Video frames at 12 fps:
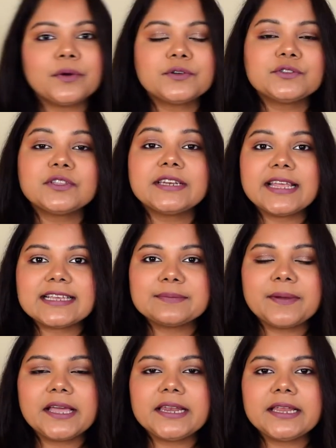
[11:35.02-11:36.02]
on to the
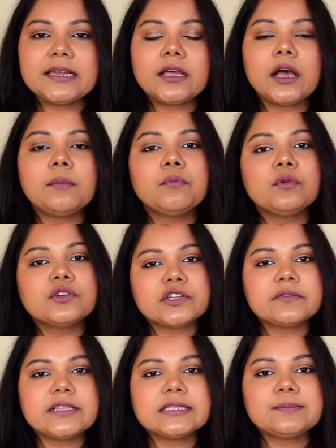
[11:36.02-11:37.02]
next palette, most
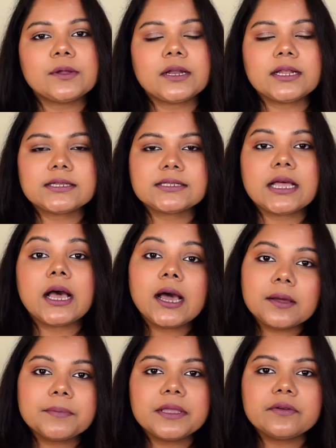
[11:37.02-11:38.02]
of these products
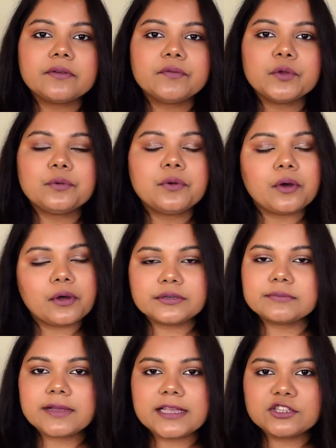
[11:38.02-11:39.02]
are being reviewed
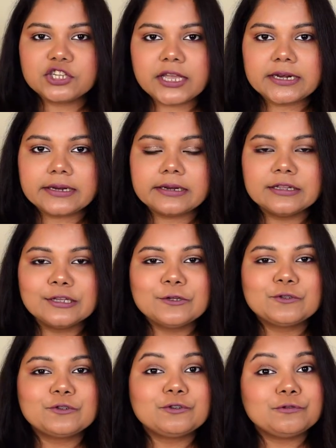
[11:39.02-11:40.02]
onto my channel.
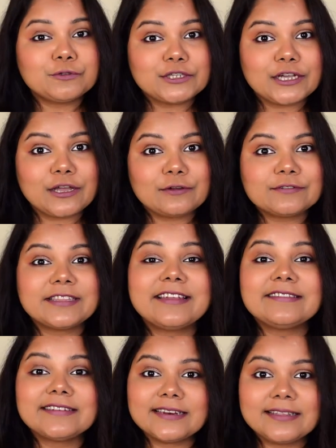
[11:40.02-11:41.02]
So do check out
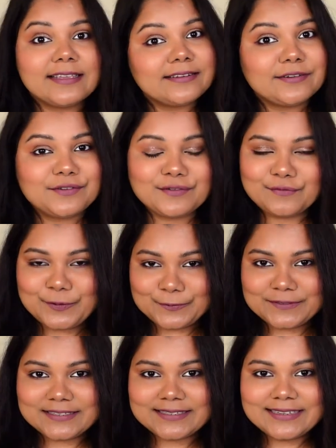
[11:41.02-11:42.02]
their dedicated
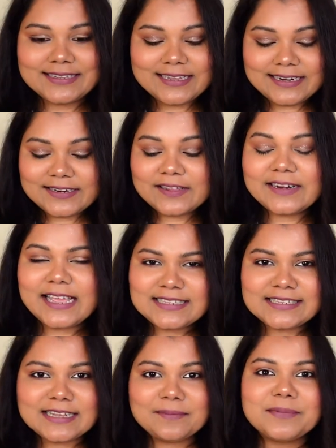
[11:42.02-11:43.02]
reviews. Now
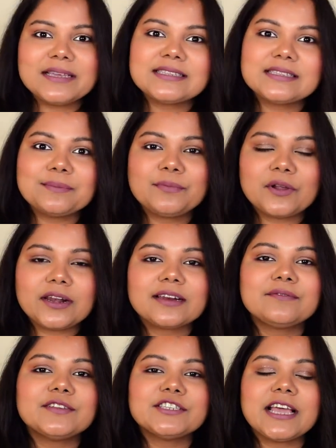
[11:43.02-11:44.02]
next up is a
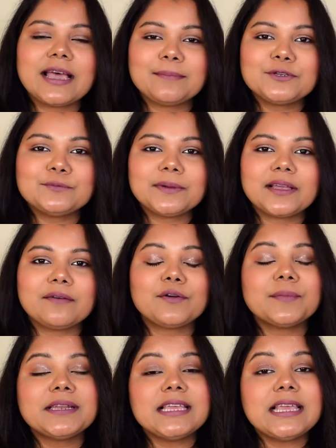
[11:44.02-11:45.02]
product which I happened to pick up
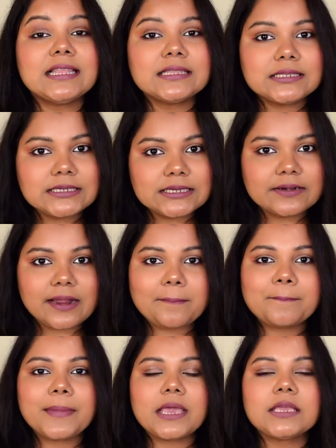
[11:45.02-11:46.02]
from an
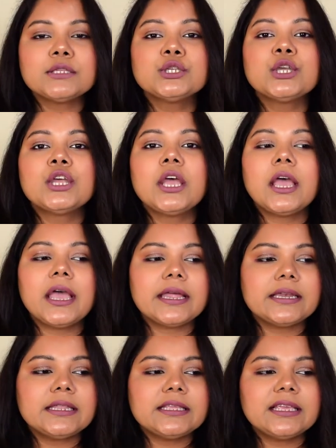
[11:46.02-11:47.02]
Instagram page.
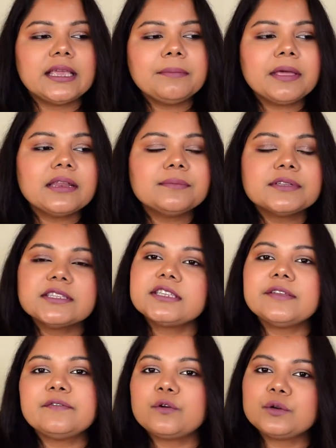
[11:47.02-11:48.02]
And ye maine bas
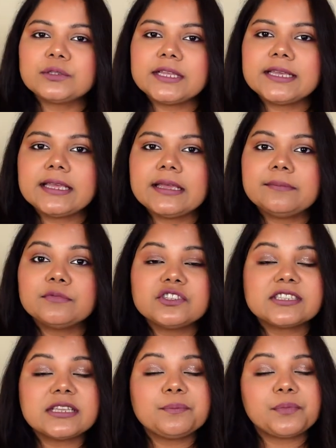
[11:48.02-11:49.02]
iski photo dekhi,
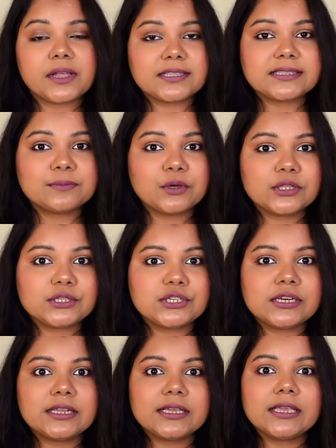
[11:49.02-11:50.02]
mujhe iski pricing bahut
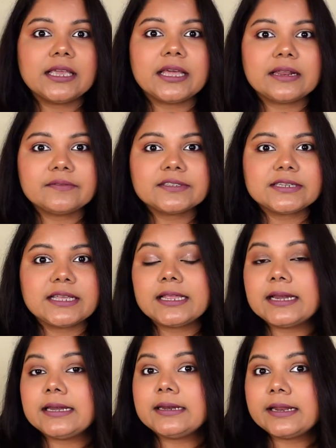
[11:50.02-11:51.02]
achhi lagi and I was
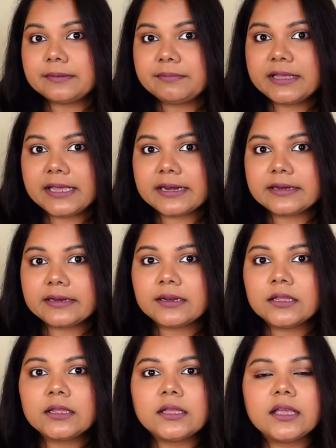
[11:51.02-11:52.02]
like, let me get
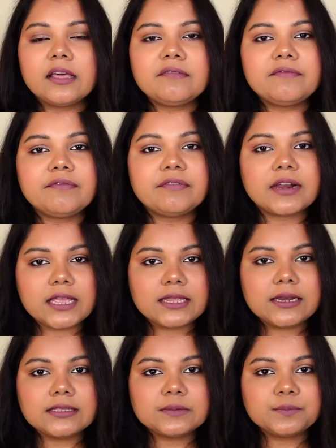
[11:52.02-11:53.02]
it. And
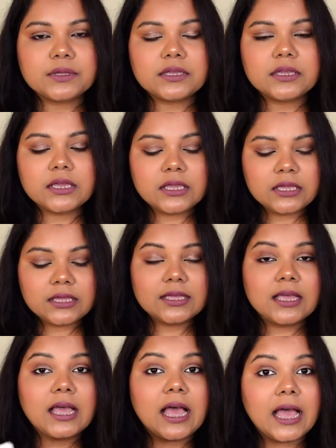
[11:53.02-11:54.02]
frankly speaking,
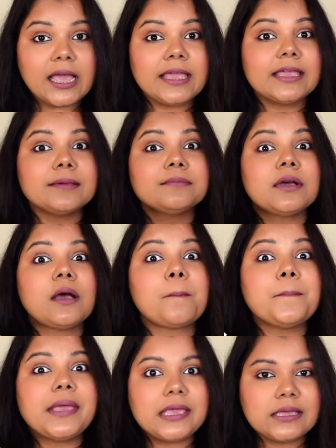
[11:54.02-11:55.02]
I am
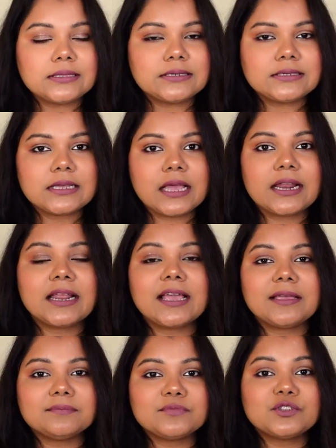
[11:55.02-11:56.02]
amazed and
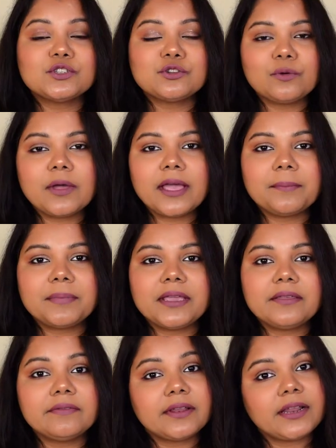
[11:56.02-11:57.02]
I am so
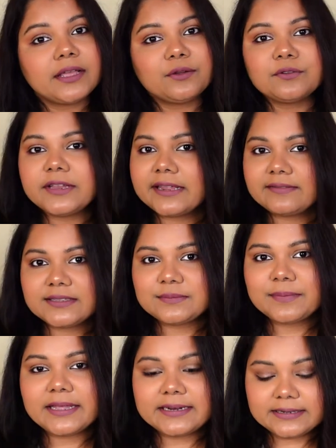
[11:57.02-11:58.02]
happy that I could get
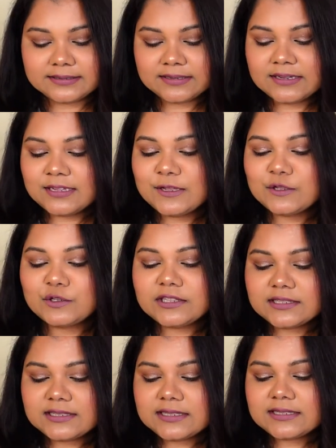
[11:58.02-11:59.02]
this palette. So
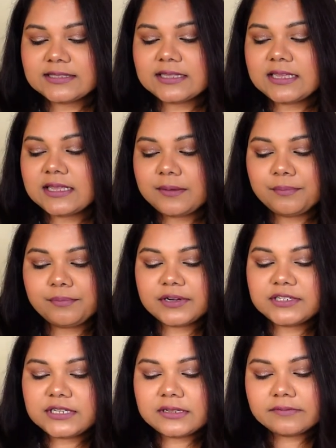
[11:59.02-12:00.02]
this is the
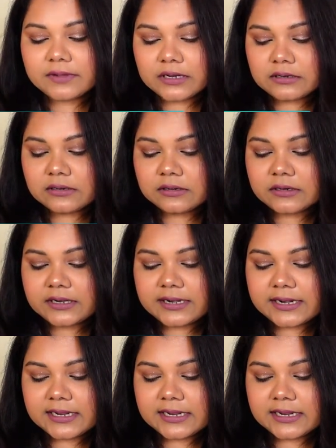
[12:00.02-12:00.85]
Pretty Vulgar